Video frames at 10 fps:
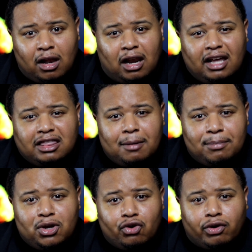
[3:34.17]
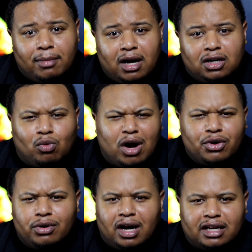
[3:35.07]
let that be your reminder why
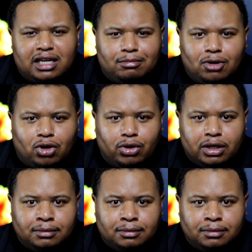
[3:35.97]
you got to keep going.